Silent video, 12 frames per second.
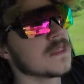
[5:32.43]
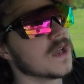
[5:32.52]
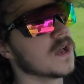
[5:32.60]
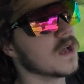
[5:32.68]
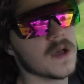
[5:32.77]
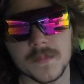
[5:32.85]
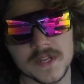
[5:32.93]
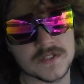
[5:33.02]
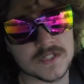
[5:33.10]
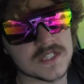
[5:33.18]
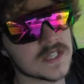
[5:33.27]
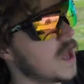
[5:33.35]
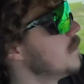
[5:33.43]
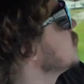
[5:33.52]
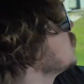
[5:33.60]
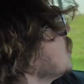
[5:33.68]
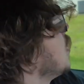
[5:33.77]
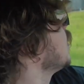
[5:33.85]
I'm gonna use this time
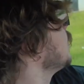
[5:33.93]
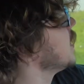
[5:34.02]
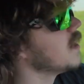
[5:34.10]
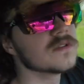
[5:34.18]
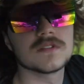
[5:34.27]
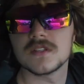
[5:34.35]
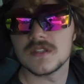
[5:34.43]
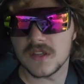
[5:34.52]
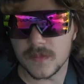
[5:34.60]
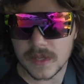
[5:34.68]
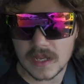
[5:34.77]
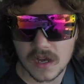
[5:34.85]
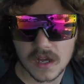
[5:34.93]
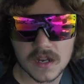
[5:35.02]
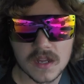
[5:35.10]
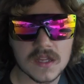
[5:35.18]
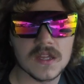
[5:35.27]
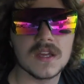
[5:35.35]
to talk about the
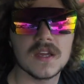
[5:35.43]
Miata.